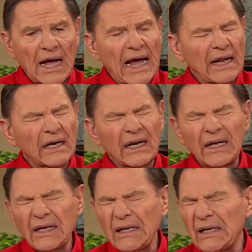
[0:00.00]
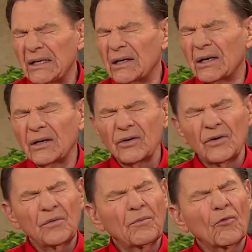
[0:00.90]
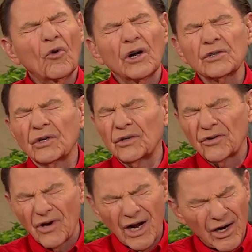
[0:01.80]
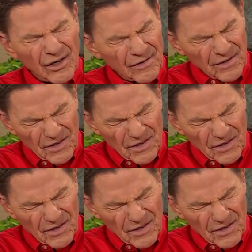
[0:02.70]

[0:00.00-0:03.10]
I need a new washer and dryer.